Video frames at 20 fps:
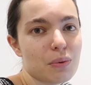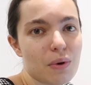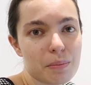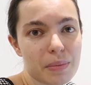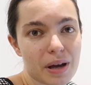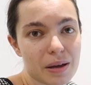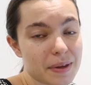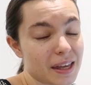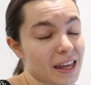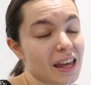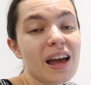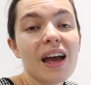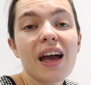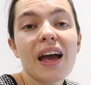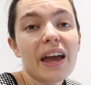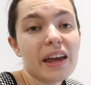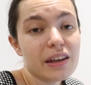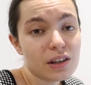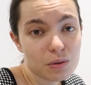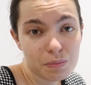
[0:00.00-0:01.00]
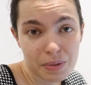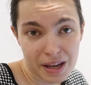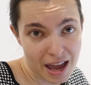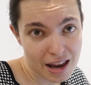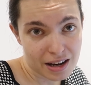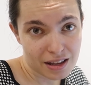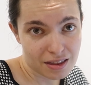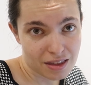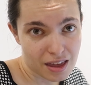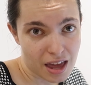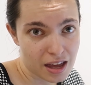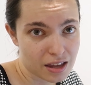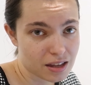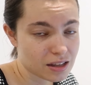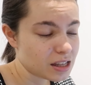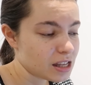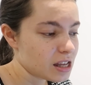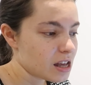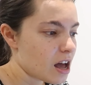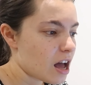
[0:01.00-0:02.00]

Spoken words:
one might be, it could be anything.